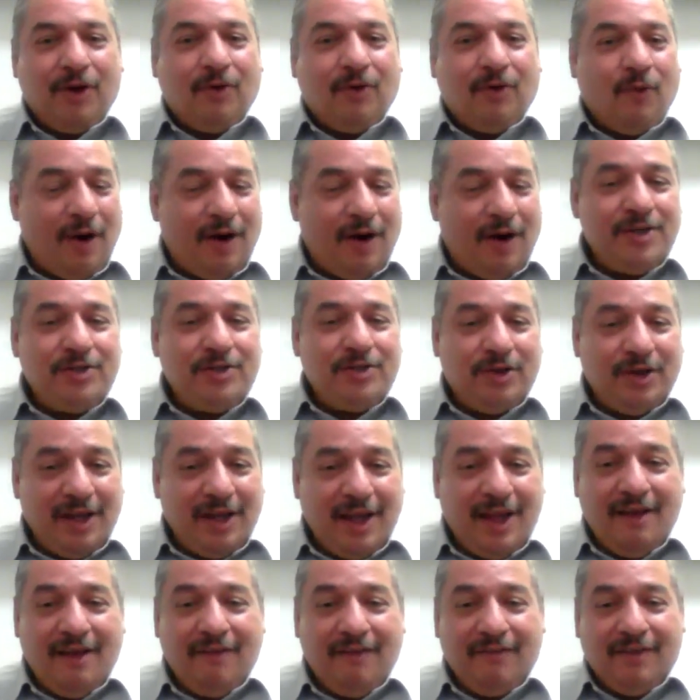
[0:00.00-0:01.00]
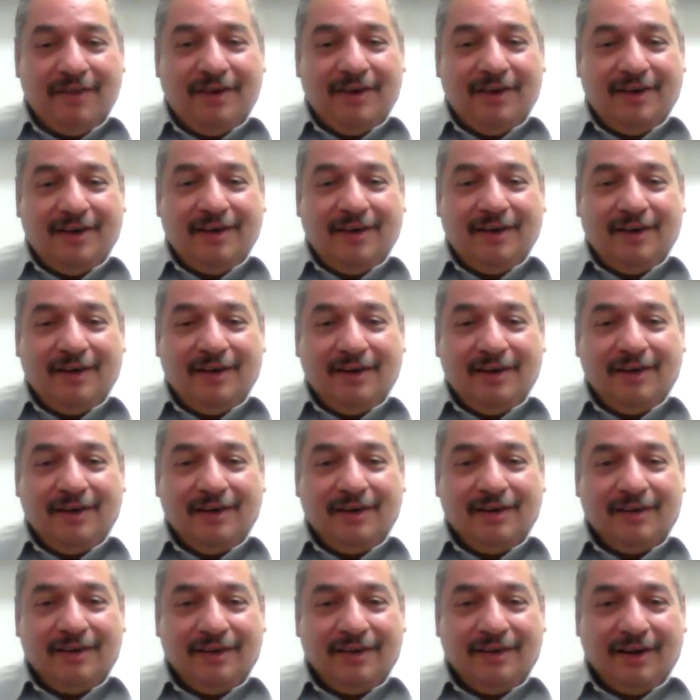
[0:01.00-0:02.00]
law requires you to have it.
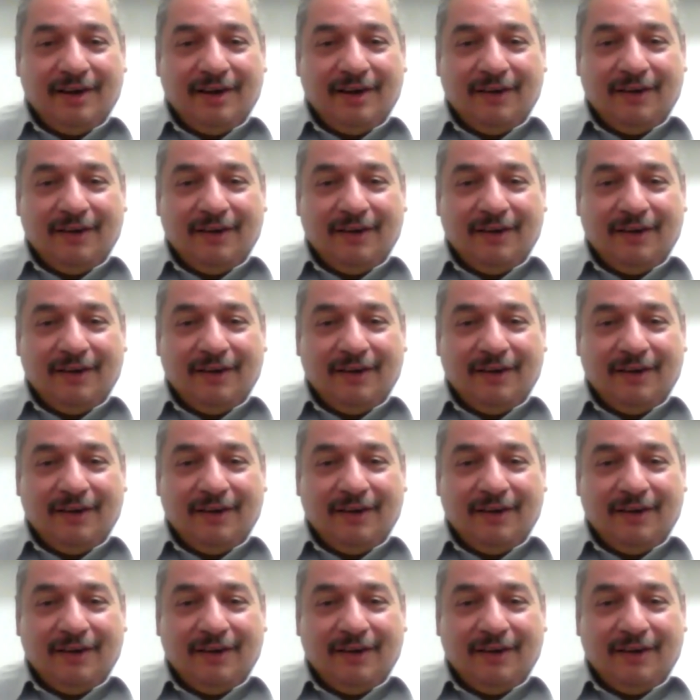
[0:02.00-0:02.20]
You